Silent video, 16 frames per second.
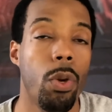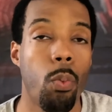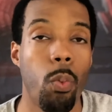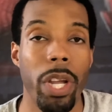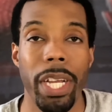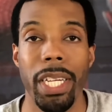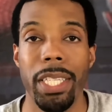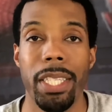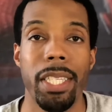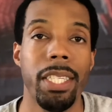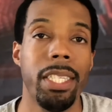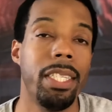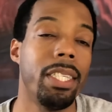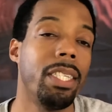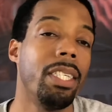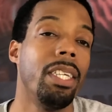
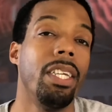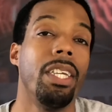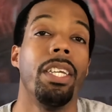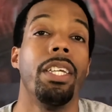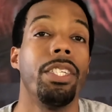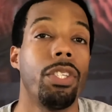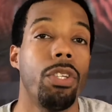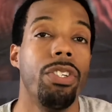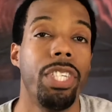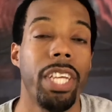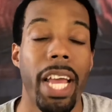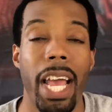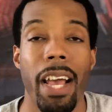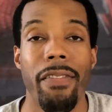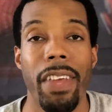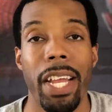weaknesses, and so you should
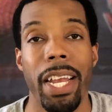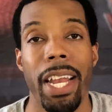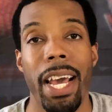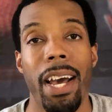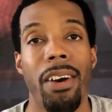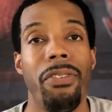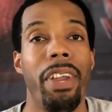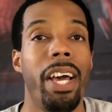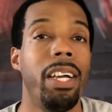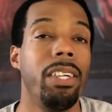have that down now.